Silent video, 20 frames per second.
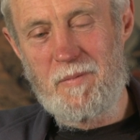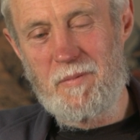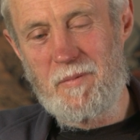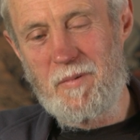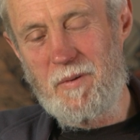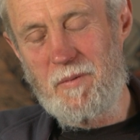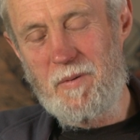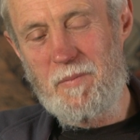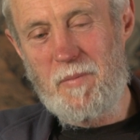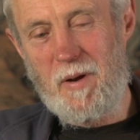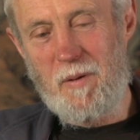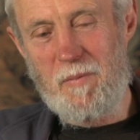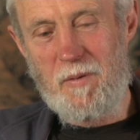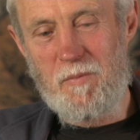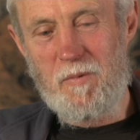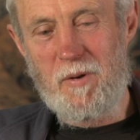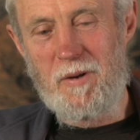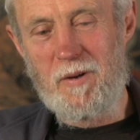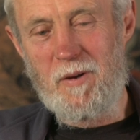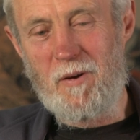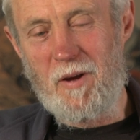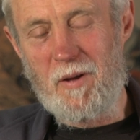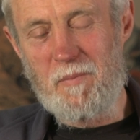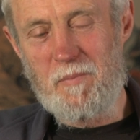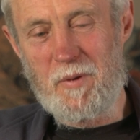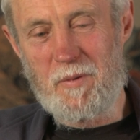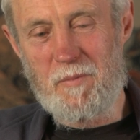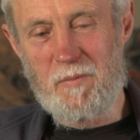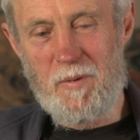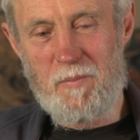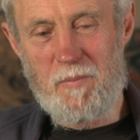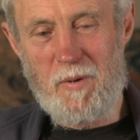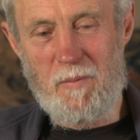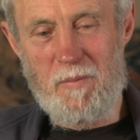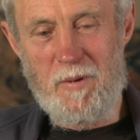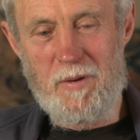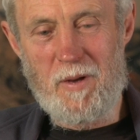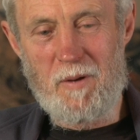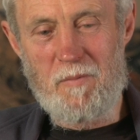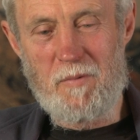would like, but we
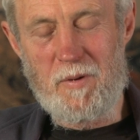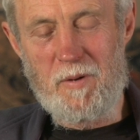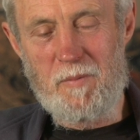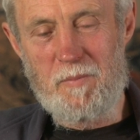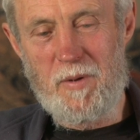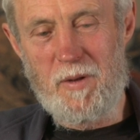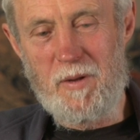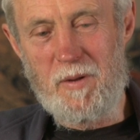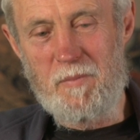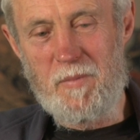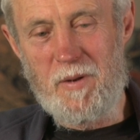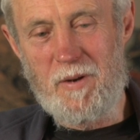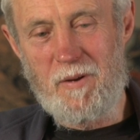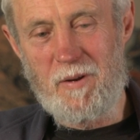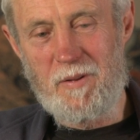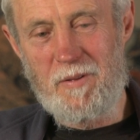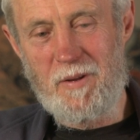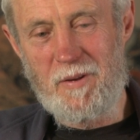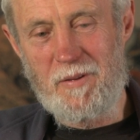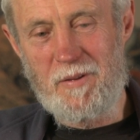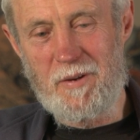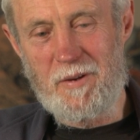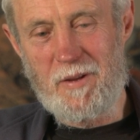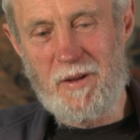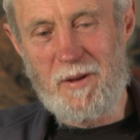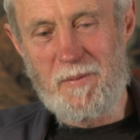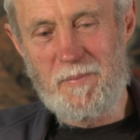probably don't want to be. But I think that,